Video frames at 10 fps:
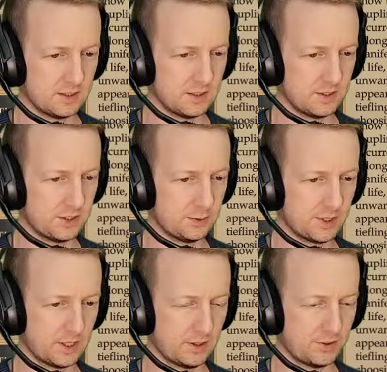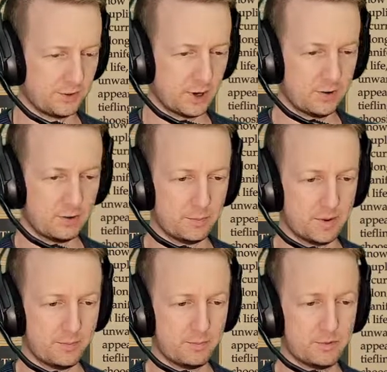She recognizes High
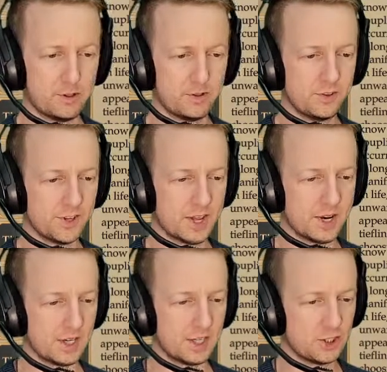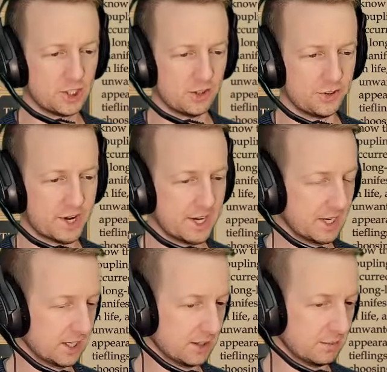Remembrance and
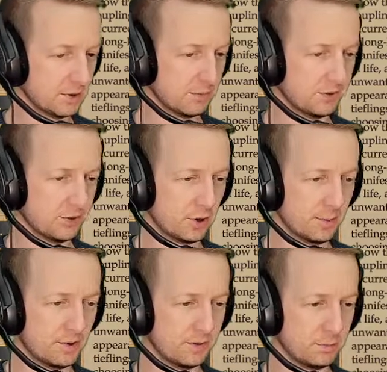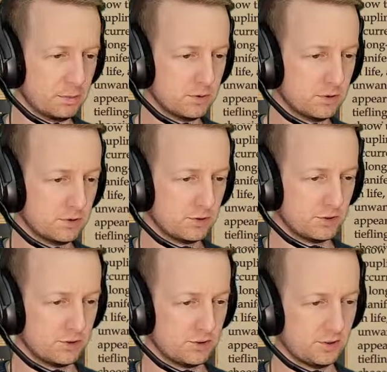Chaldaic in the Belmont's library's
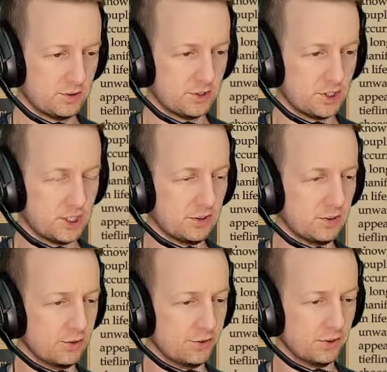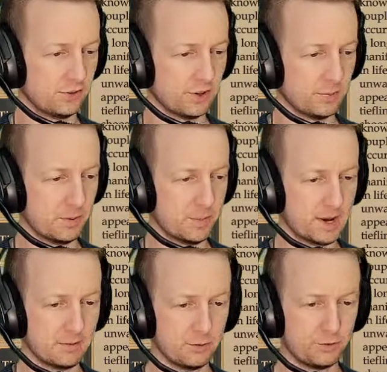books, and she can use it to summon
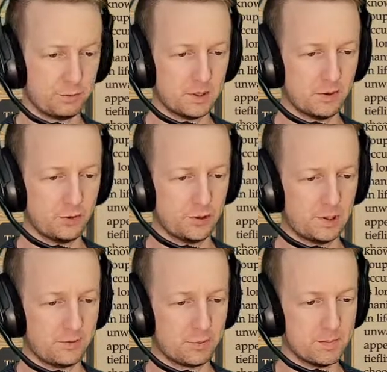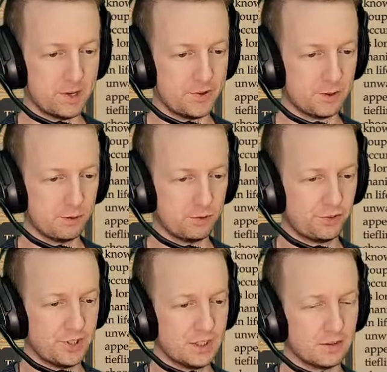powerful spells or lift magical
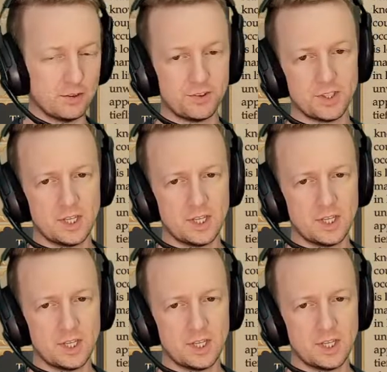seals.